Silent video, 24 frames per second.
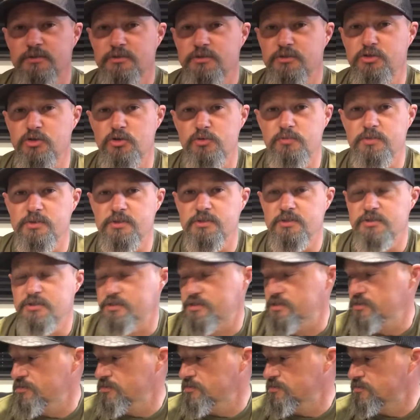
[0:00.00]
soups and
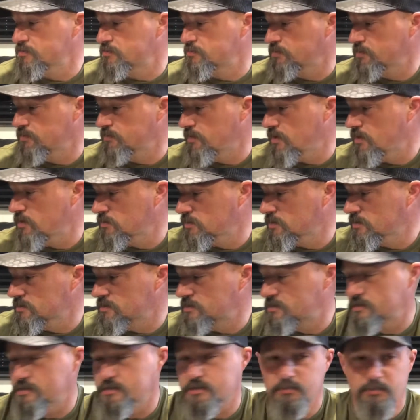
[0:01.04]
stews, we've
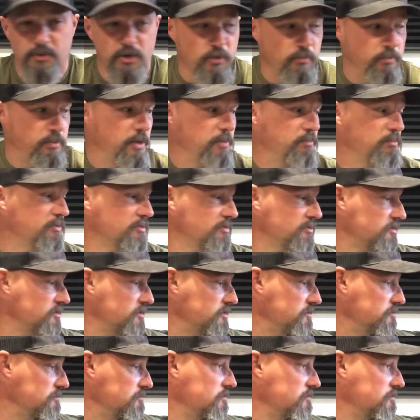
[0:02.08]
always, the bell peppers. And